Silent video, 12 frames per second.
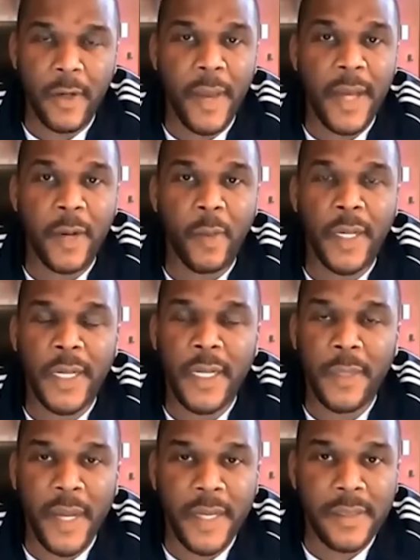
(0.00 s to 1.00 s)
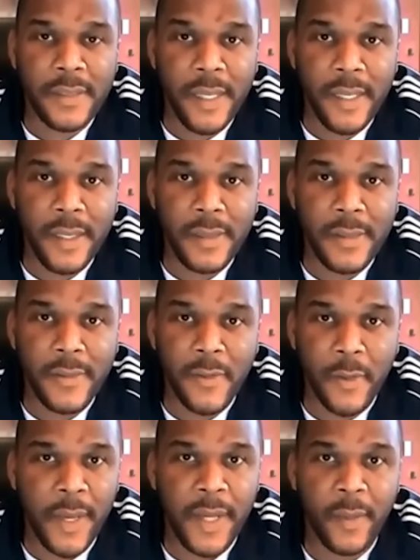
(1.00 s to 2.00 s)
matter what anybody says, no
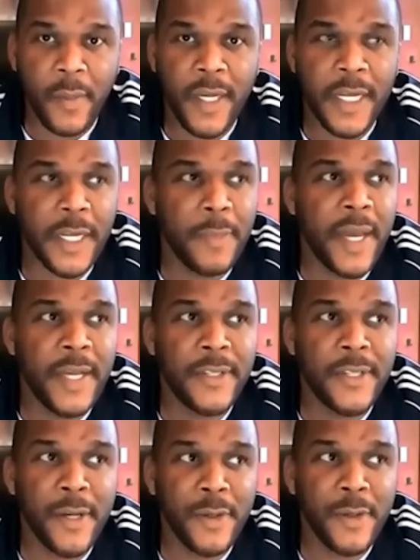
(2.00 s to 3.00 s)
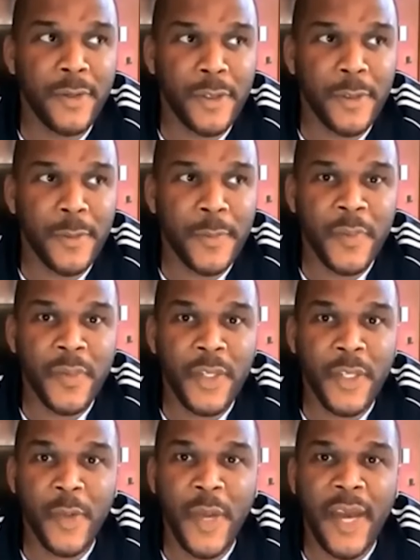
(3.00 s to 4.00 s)
matter what anybody tells you,
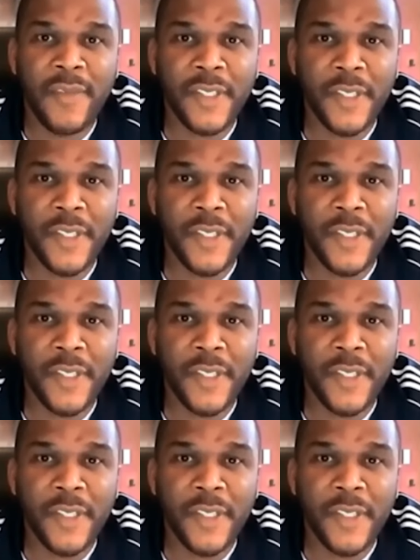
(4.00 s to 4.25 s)
you have to